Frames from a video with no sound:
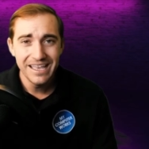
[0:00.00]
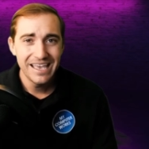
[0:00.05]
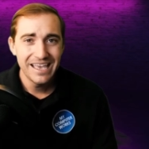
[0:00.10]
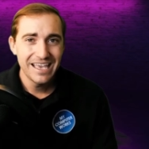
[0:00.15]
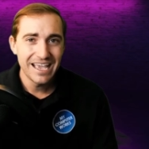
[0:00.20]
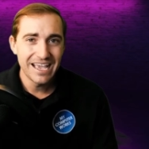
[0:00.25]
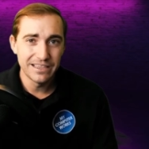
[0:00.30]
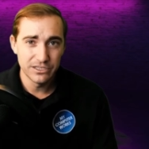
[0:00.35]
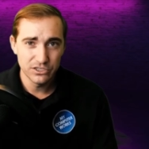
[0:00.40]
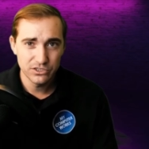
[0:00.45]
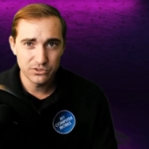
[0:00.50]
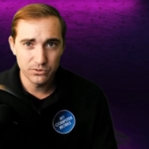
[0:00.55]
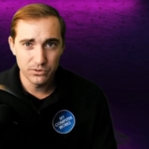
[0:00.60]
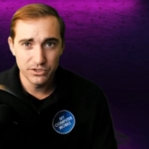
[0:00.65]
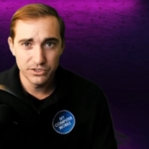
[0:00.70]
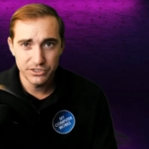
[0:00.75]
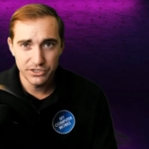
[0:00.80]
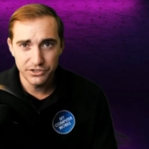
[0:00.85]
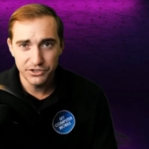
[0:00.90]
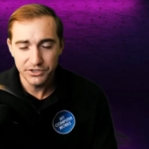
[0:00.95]
and the
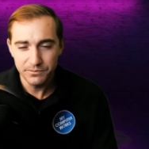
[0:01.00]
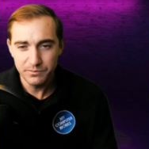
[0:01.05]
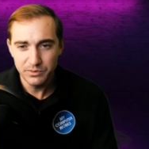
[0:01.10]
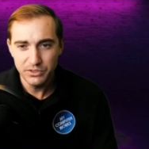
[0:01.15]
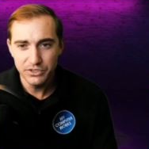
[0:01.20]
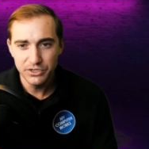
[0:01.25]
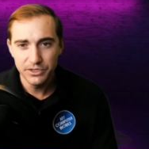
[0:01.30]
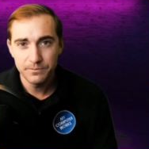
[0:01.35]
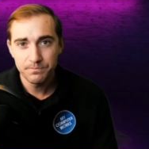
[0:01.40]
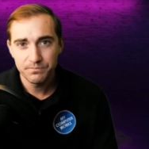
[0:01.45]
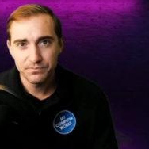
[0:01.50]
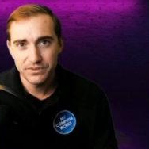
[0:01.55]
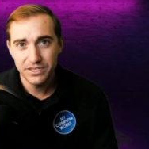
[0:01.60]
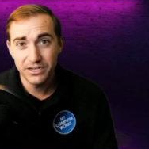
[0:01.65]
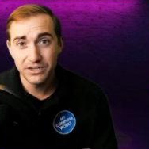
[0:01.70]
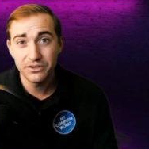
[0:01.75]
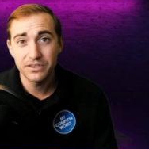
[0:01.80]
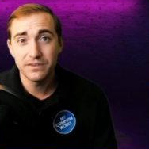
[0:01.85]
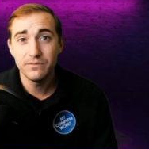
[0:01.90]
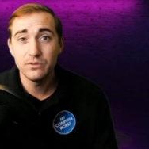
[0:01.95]
storage on your computer.
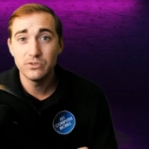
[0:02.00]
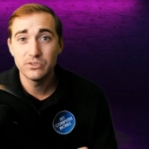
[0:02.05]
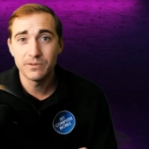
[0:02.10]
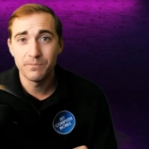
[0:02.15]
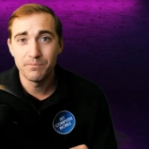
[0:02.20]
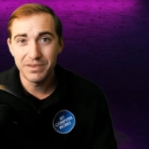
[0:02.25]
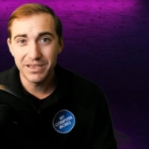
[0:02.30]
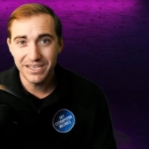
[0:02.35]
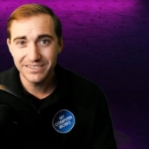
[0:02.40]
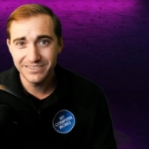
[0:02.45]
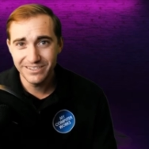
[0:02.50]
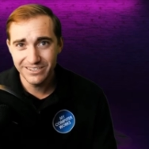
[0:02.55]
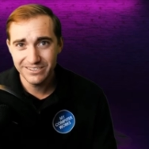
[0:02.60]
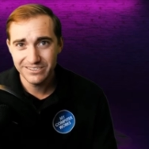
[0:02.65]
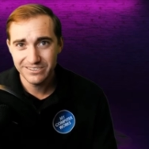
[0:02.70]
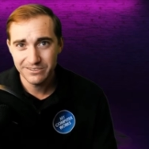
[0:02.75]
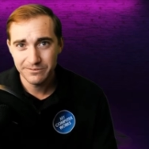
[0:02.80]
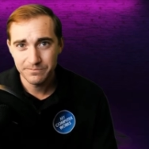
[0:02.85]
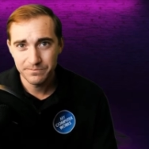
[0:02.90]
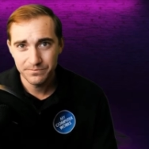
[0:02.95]
Then I'll give you some
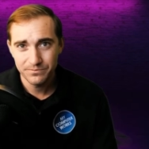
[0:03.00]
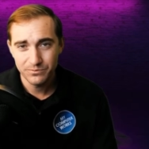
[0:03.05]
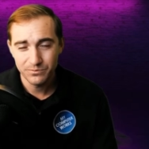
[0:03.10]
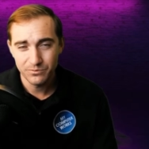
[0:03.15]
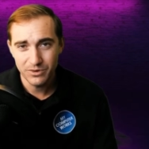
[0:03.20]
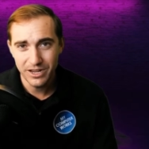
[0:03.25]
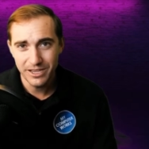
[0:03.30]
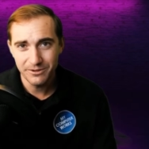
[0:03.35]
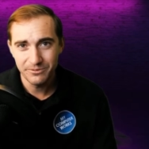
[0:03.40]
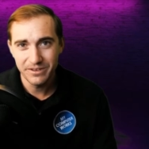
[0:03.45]
basics, right?